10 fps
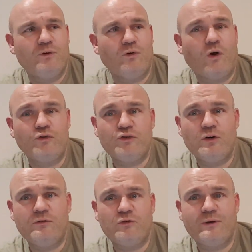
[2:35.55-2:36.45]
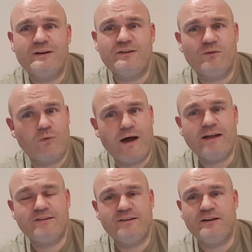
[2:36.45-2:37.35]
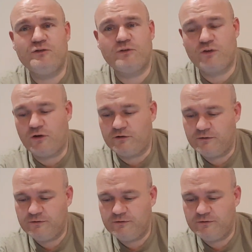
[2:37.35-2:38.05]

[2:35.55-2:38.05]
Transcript: who aren't Jehovah's Witnesses why it's a dangerous cult.